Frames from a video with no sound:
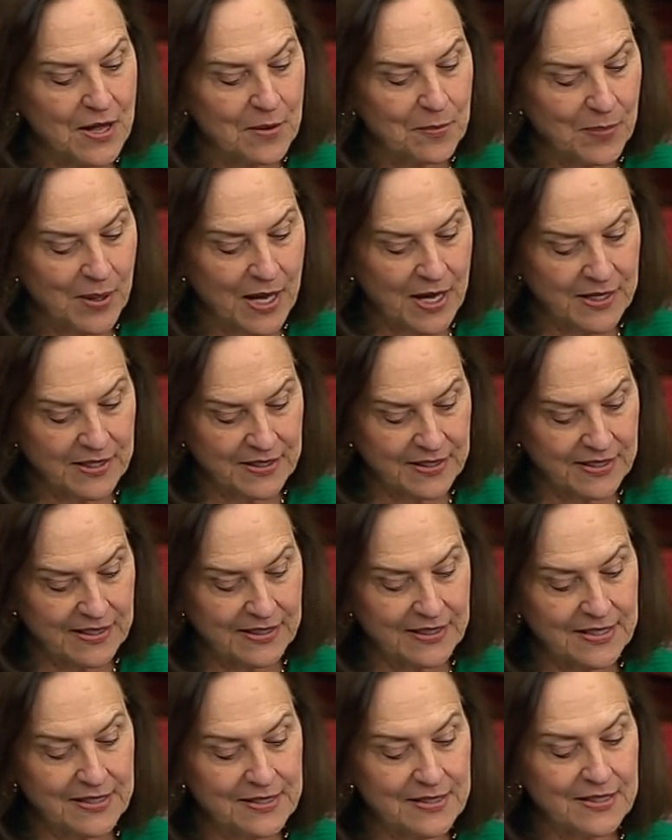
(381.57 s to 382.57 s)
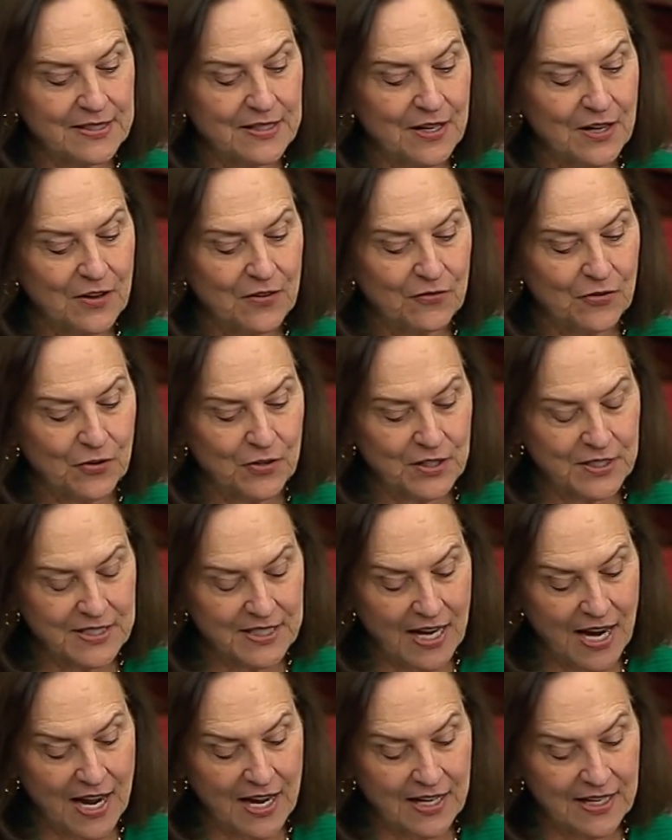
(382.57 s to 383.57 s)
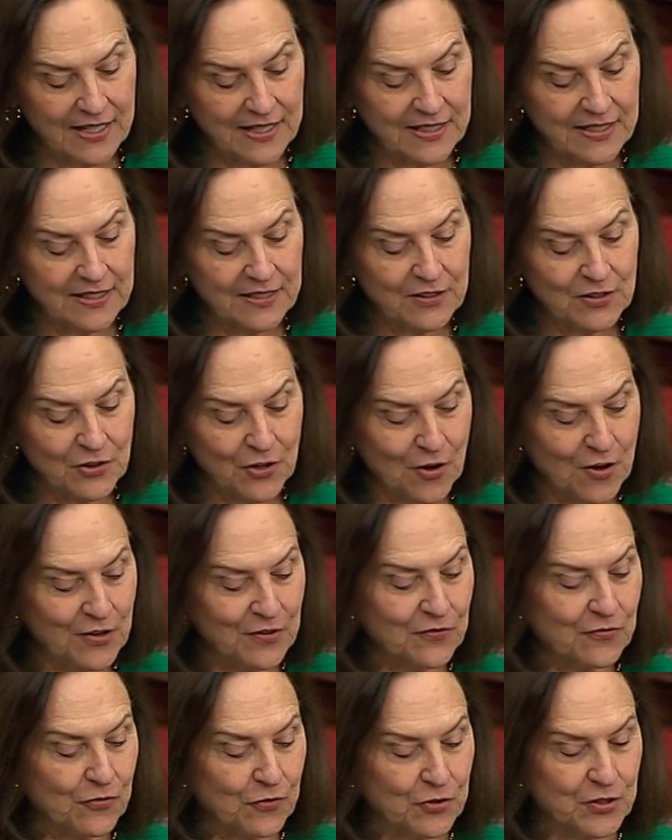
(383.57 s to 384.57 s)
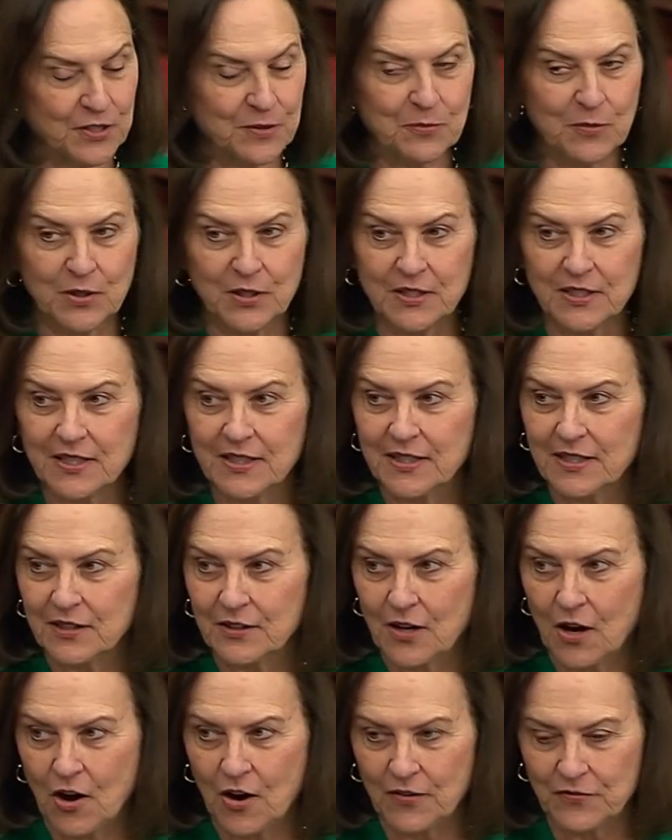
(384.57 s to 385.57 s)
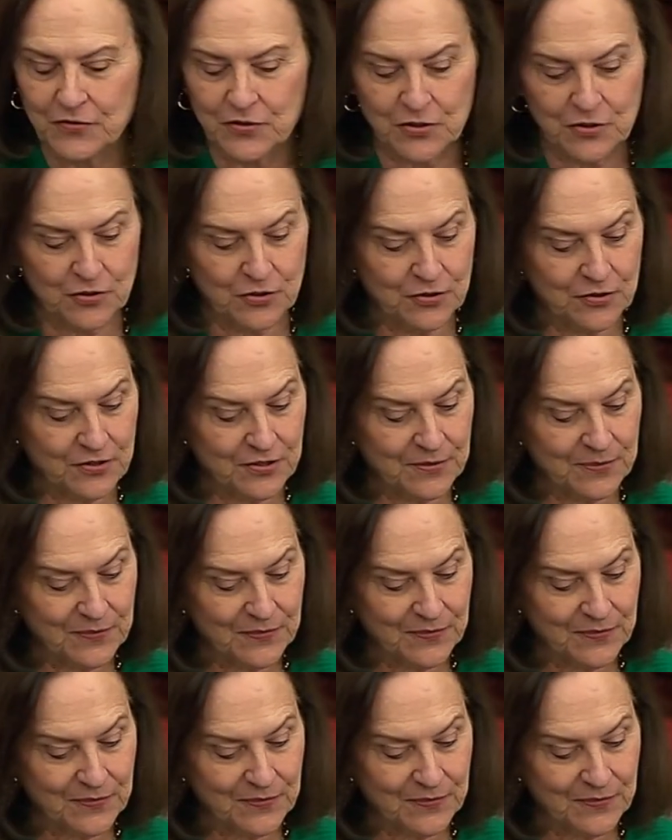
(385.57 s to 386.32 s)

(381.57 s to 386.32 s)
penalties for attacking law enforcement officers.